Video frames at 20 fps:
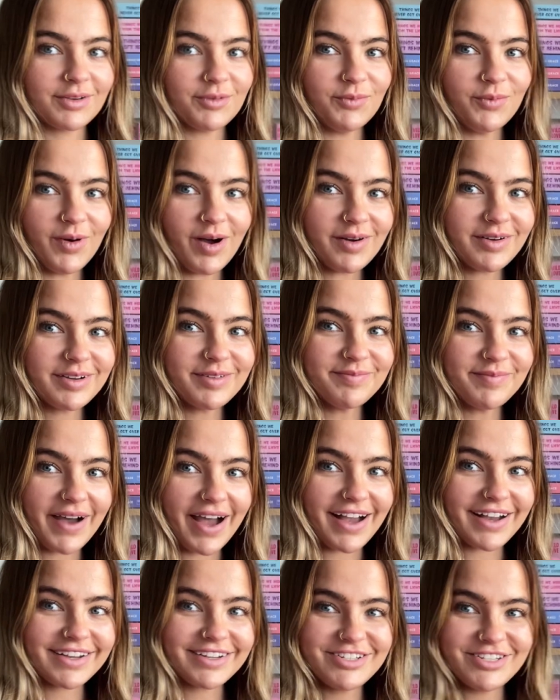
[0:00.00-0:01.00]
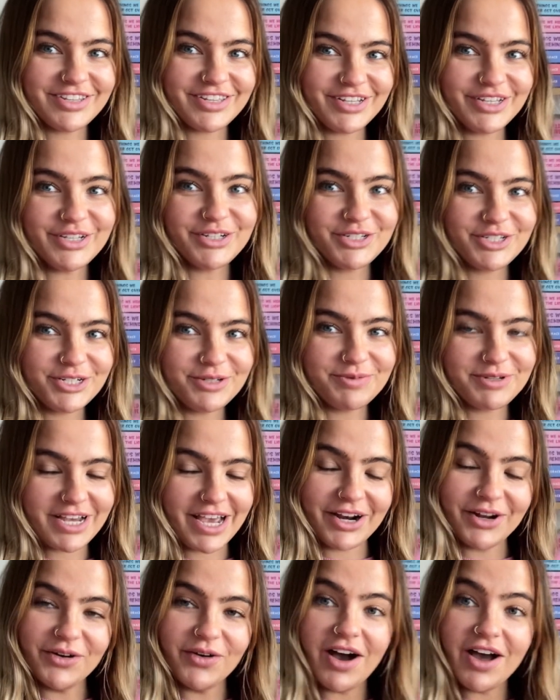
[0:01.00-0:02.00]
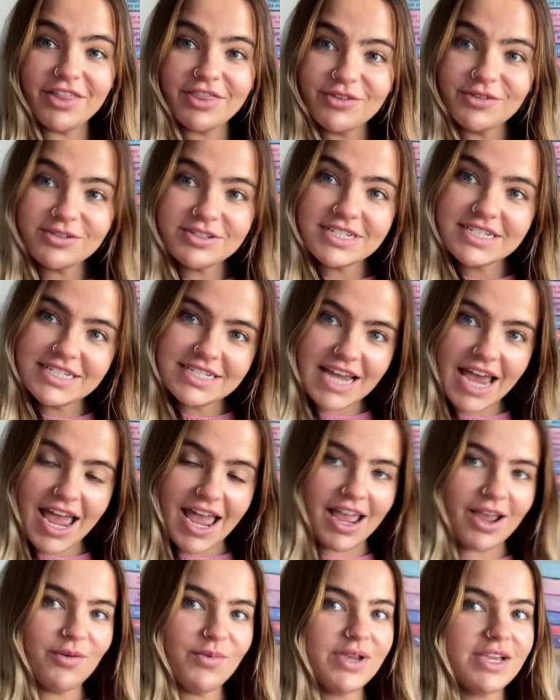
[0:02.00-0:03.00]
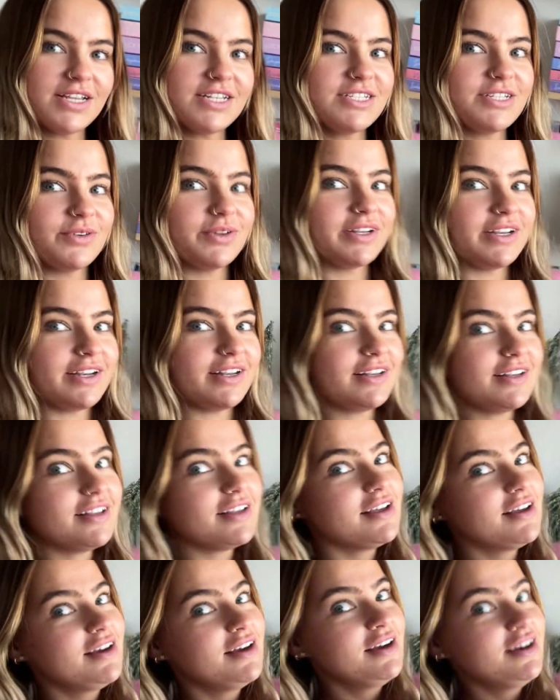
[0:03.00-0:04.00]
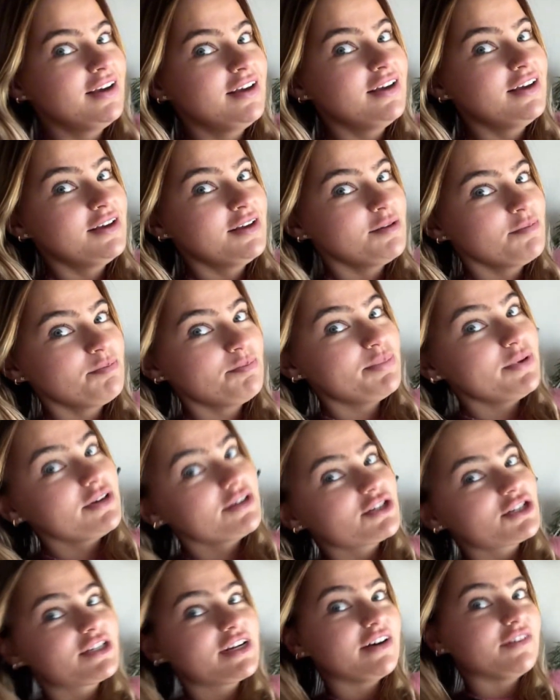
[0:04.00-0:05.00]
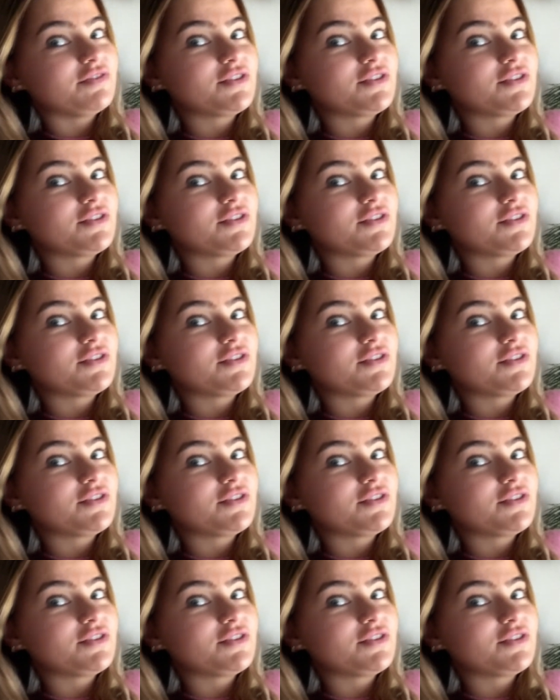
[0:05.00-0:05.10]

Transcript: Welcome back to the YouTube channel. I thought today we could do a little bookshelf